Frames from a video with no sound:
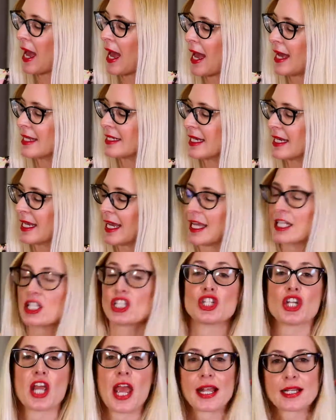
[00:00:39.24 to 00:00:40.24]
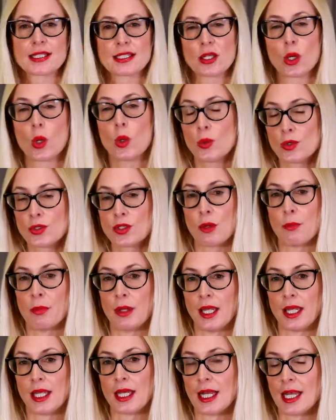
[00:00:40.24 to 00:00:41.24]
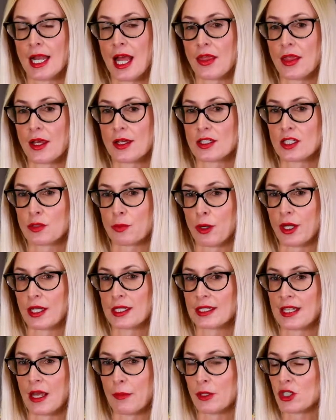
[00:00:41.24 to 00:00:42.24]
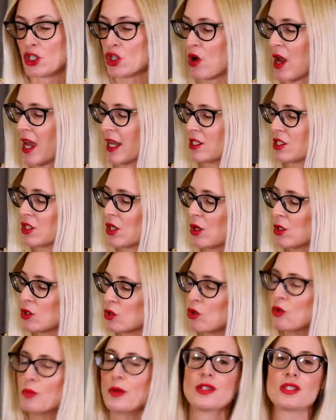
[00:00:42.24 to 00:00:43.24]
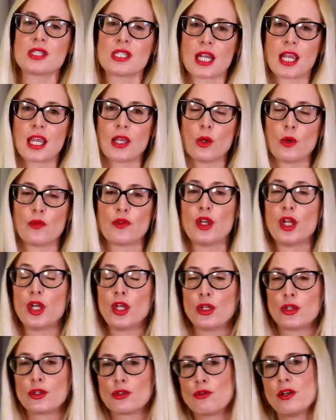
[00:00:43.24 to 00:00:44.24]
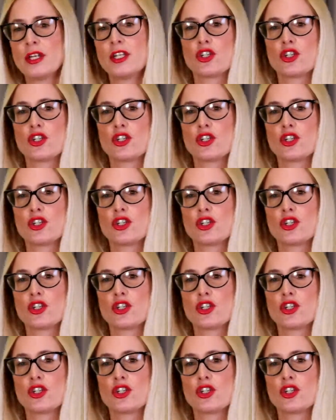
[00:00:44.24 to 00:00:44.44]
and again checks also being another spring summer trend, so it's almost ticking off 3